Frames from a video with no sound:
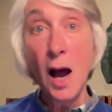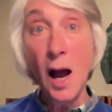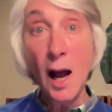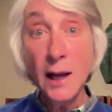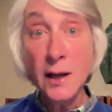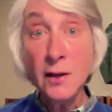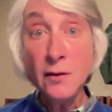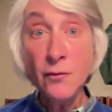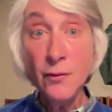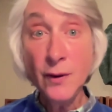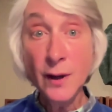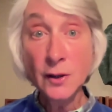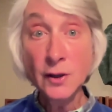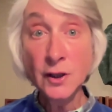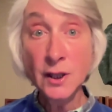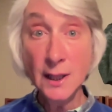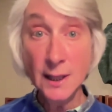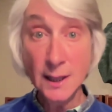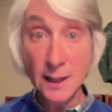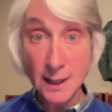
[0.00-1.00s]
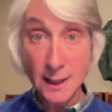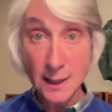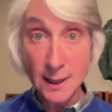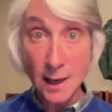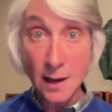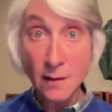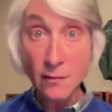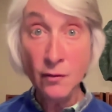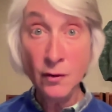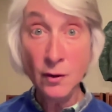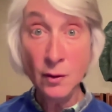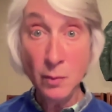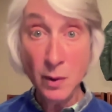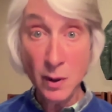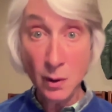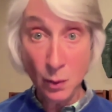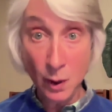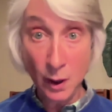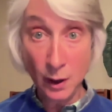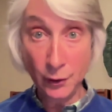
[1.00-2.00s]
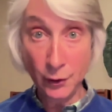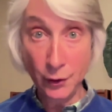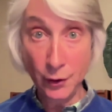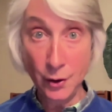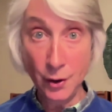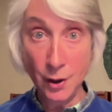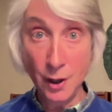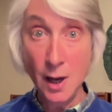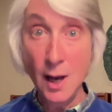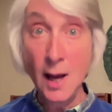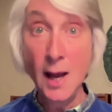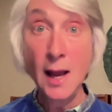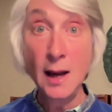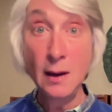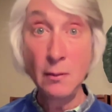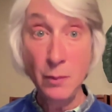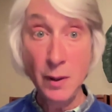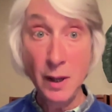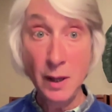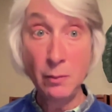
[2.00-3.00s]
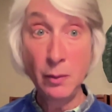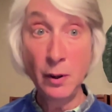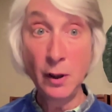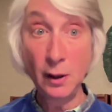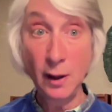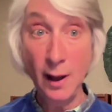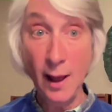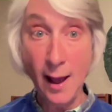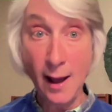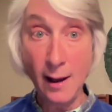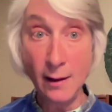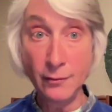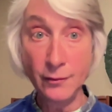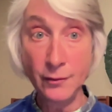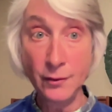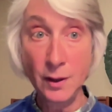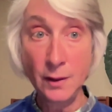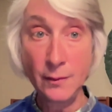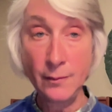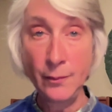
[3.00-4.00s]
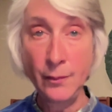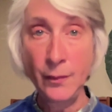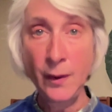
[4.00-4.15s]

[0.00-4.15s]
I'd felt unsafe and bewildered, and people laughed.